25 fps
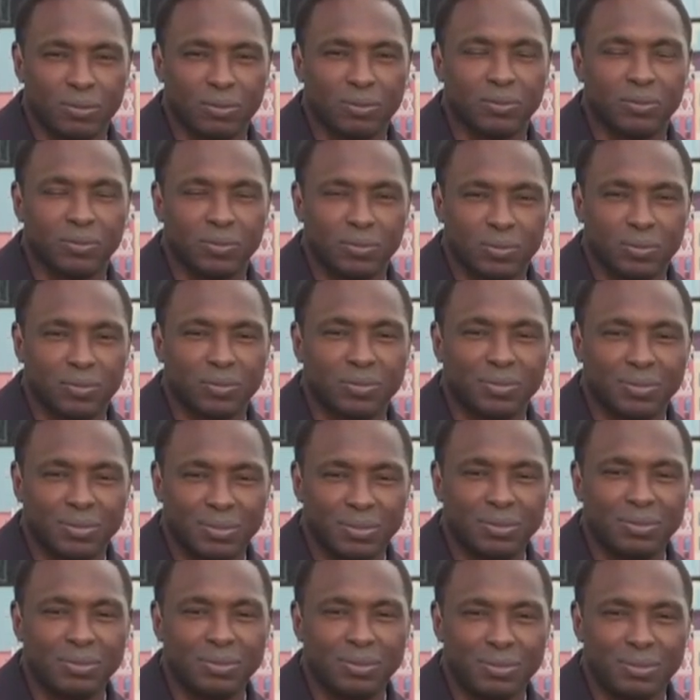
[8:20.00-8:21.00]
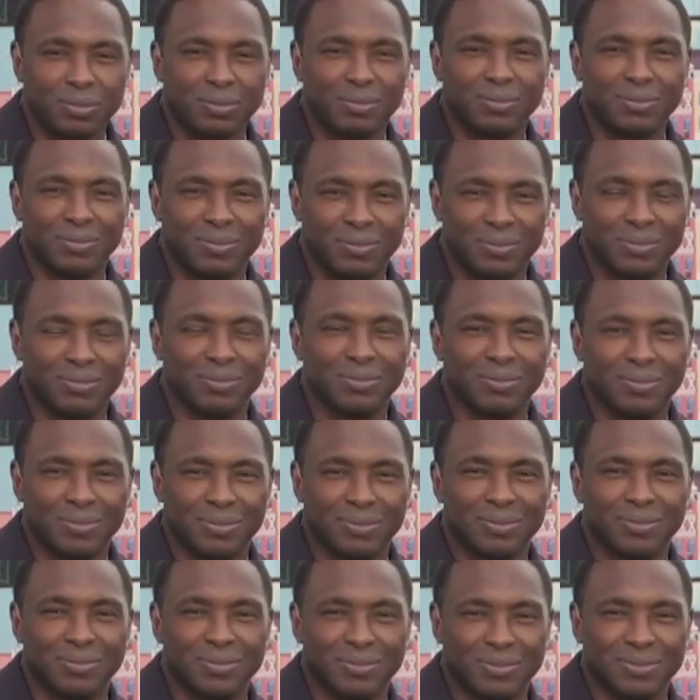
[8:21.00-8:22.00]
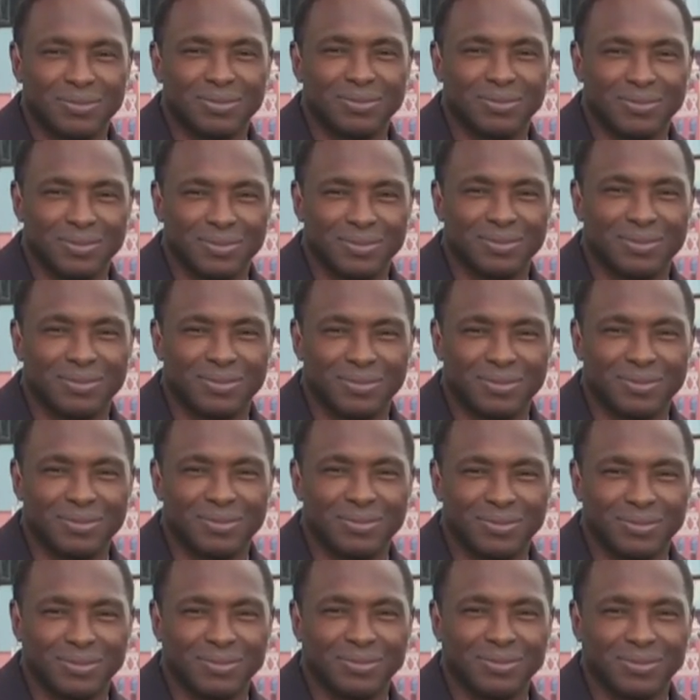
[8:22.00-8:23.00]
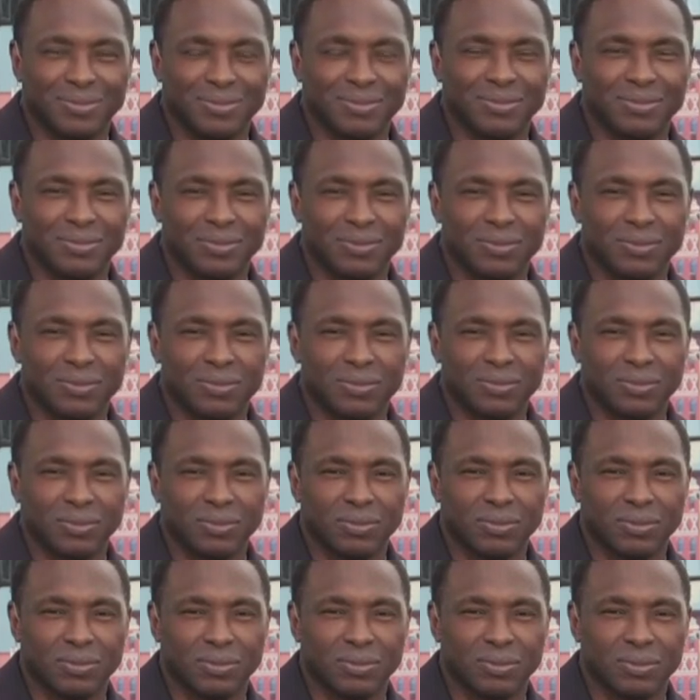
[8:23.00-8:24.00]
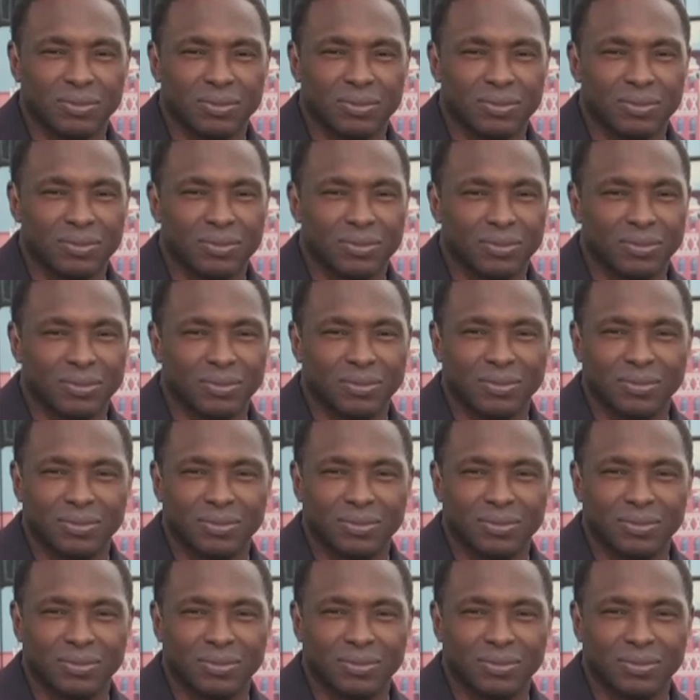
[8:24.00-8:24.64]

(not speaking)